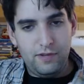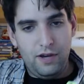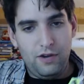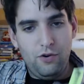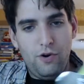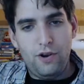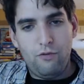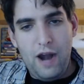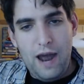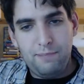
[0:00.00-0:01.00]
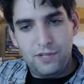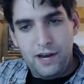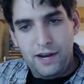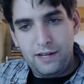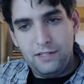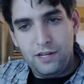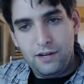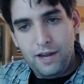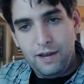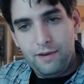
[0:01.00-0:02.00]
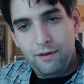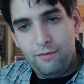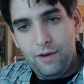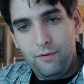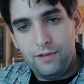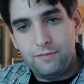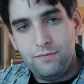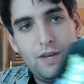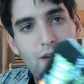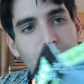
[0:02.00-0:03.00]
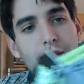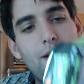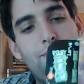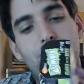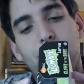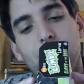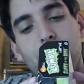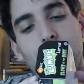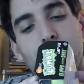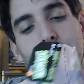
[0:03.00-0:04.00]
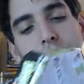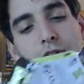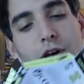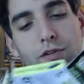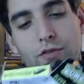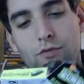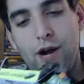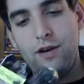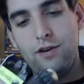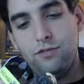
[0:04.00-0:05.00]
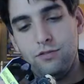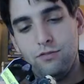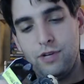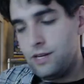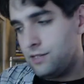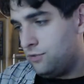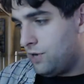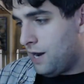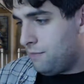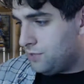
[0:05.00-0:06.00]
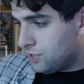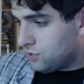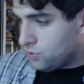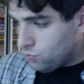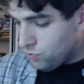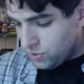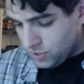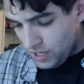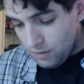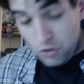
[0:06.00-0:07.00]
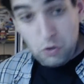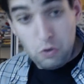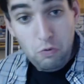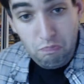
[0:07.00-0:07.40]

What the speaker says: annoying wraps on it, so anyways. Yep, it will move along the ground, react to objects, so okay, cool.